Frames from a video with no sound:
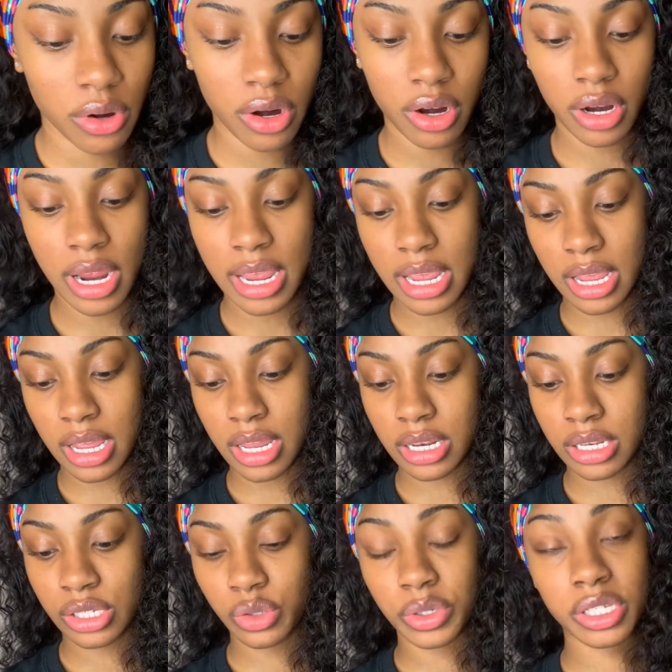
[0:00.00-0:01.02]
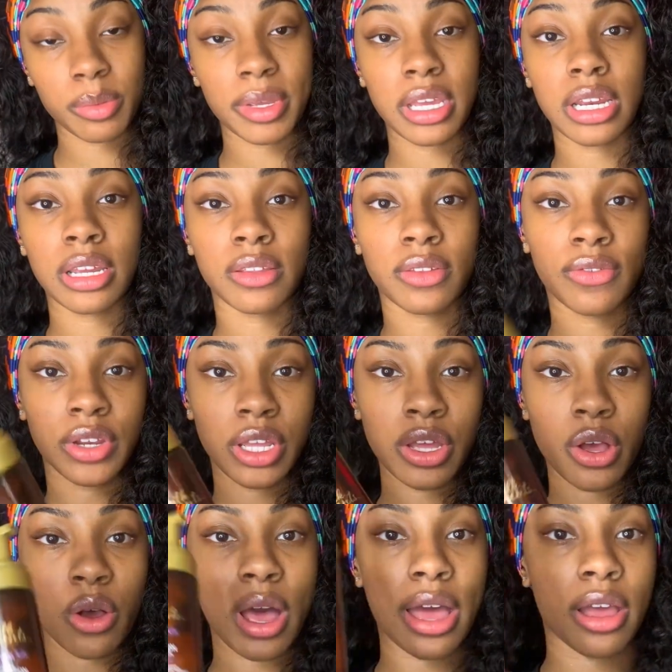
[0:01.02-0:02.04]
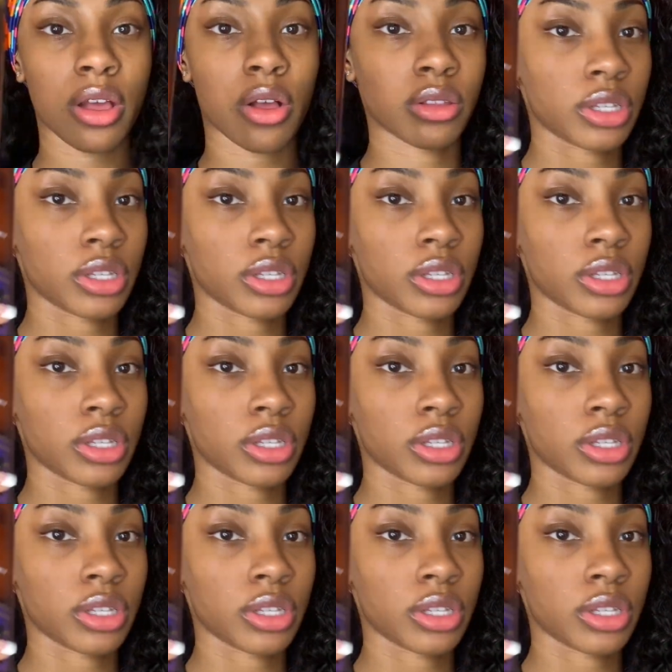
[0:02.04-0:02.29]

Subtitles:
and towards the beginning of the video, I only